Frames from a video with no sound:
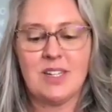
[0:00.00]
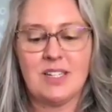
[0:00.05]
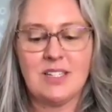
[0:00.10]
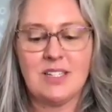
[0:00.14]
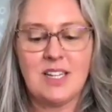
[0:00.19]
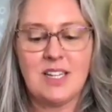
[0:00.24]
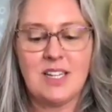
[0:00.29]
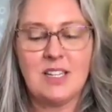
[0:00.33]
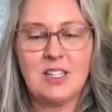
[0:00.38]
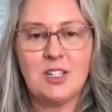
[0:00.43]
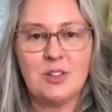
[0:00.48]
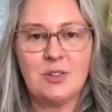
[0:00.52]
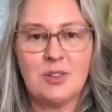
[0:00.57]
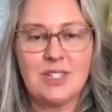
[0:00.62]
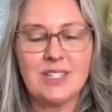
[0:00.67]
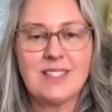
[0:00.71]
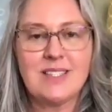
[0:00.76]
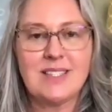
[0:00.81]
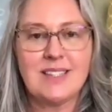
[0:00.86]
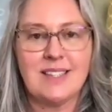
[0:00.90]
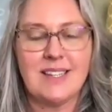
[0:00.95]

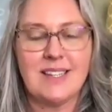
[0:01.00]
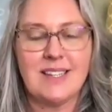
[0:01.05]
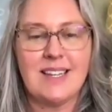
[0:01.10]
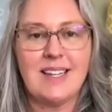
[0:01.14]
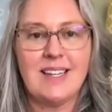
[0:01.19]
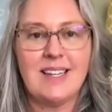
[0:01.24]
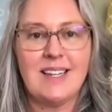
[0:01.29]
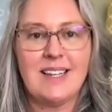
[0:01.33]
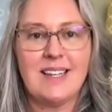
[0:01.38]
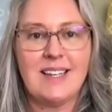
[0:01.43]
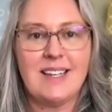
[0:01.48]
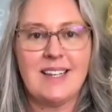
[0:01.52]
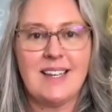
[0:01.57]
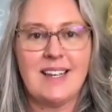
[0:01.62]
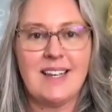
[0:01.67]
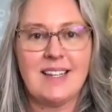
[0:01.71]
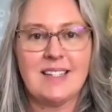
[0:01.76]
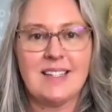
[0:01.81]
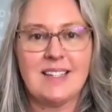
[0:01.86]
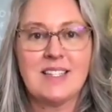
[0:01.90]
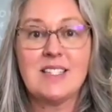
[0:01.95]
continuously
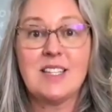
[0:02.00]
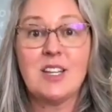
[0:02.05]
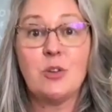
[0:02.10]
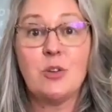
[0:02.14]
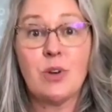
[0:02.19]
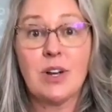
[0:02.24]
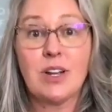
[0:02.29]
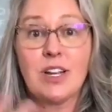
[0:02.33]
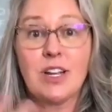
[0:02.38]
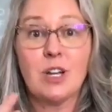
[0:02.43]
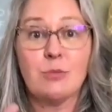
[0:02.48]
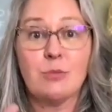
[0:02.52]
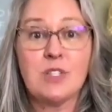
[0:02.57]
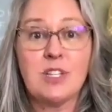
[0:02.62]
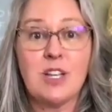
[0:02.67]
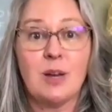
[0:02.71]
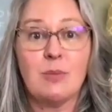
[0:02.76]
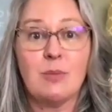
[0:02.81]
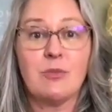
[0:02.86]
and see what comes